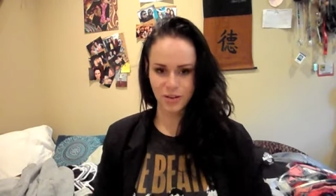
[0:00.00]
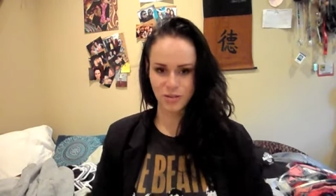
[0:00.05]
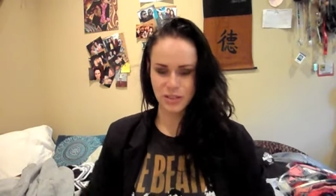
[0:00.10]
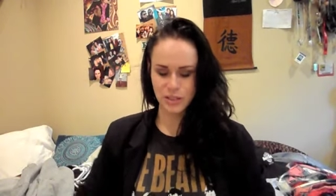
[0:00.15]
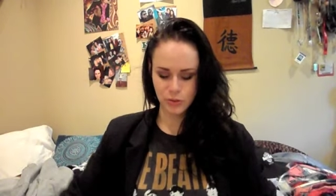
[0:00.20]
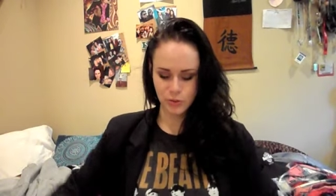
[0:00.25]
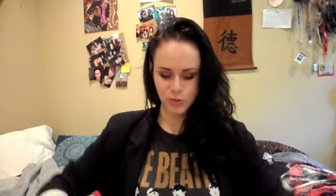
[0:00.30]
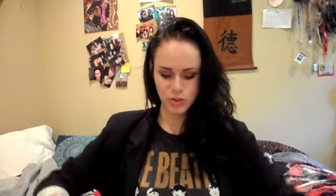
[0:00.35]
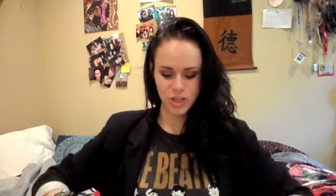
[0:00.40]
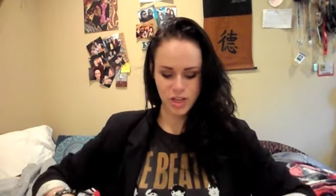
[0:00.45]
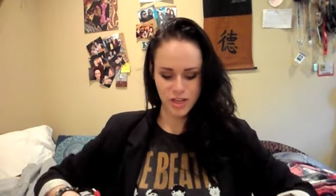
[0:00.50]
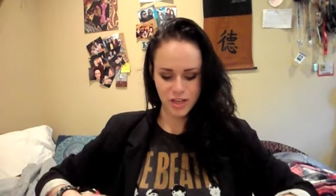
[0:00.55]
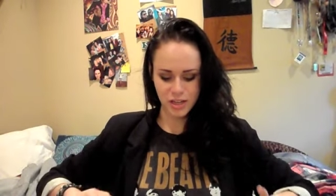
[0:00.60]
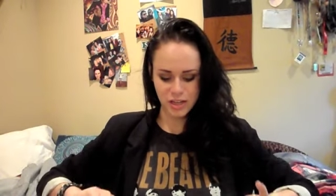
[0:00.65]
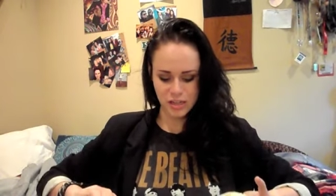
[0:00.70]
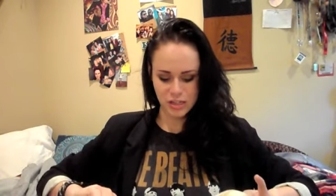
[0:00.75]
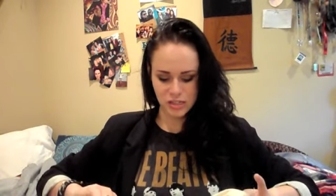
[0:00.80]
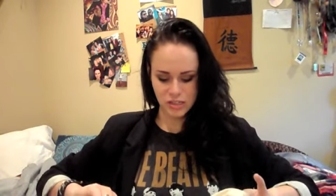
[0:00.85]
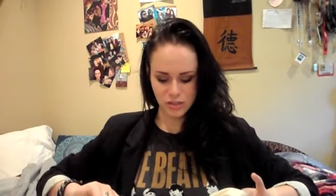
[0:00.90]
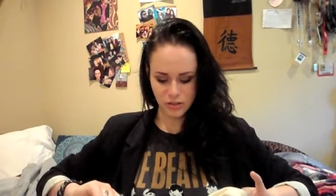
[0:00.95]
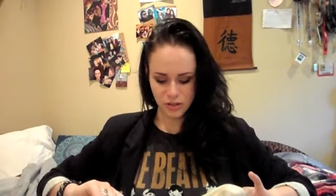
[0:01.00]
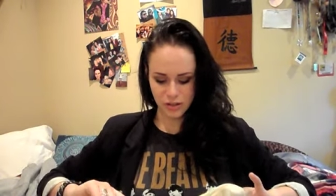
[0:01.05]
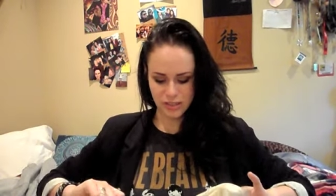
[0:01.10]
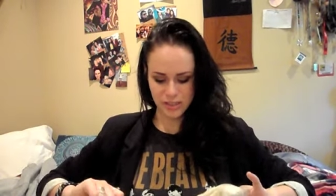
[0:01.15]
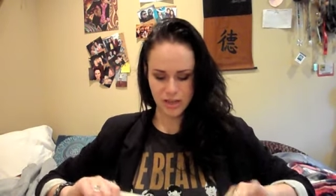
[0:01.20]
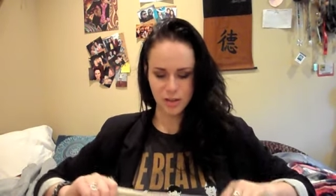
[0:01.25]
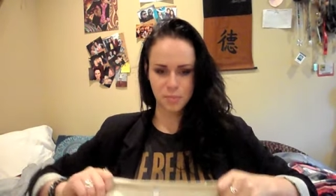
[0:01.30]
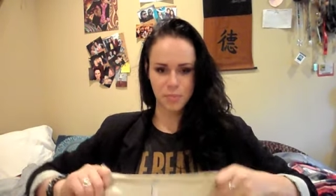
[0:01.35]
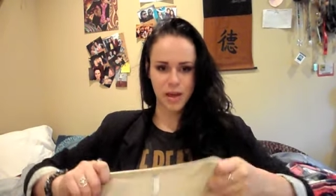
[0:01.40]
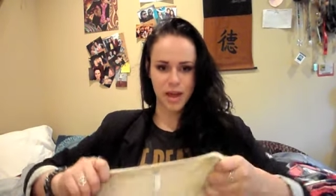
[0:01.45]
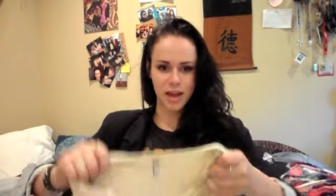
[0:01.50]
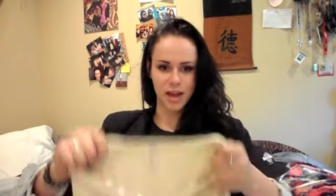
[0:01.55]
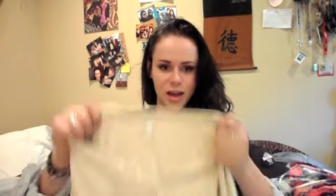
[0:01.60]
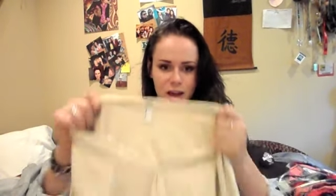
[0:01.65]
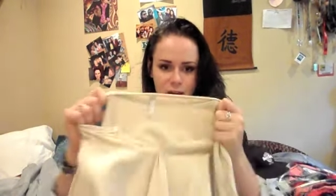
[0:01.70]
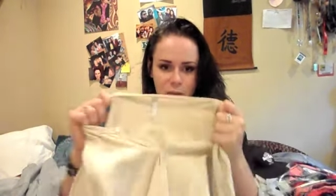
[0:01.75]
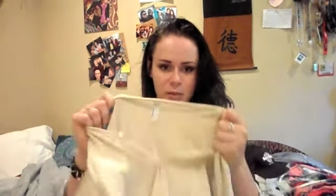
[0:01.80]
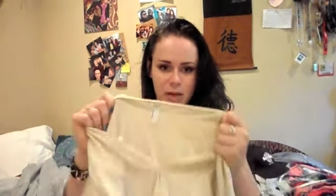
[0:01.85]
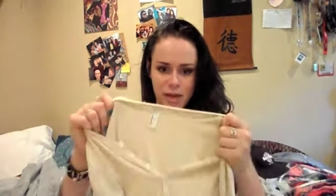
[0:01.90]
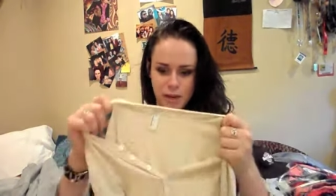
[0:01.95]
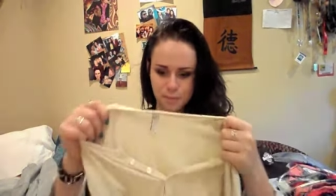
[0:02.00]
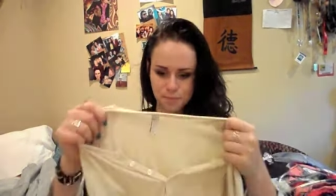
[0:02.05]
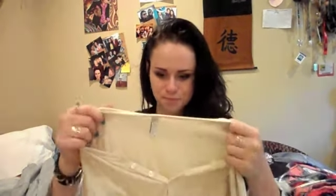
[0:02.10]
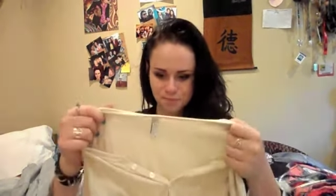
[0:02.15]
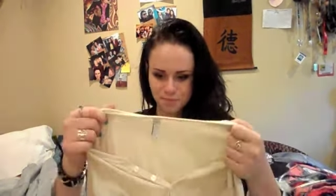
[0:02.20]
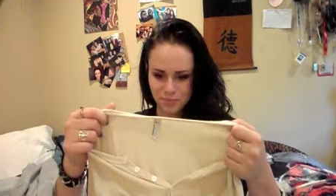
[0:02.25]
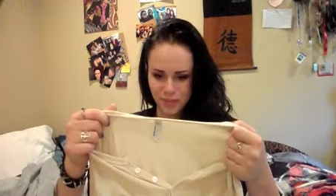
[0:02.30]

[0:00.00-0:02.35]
it's huge. So I sent it back and got a medium,